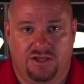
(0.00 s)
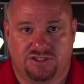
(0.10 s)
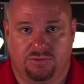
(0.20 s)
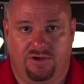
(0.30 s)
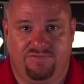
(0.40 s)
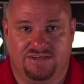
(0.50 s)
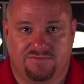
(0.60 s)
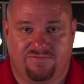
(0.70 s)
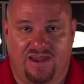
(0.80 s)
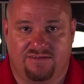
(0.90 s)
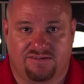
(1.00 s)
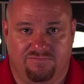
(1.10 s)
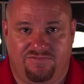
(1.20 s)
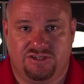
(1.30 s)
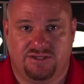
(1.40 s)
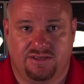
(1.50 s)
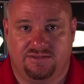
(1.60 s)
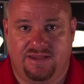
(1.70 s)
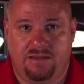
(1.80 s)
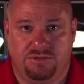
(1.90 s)
So if it's got some physical
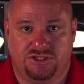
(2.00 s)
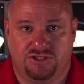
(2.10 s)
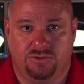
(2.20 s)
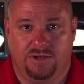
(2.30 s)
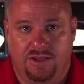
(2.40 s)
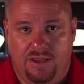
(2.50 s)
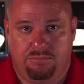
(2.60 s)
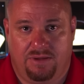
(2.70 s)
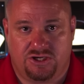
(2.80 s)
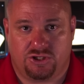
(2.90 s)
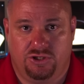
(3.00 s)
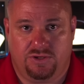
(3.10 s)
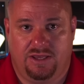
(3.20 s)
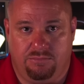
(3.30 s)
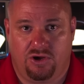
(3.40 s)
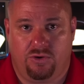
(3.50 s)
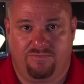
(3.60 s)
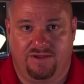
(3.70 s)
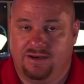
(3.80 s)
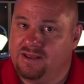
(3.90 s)
damage to it, make sure you keep note
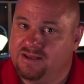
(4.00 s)
of it.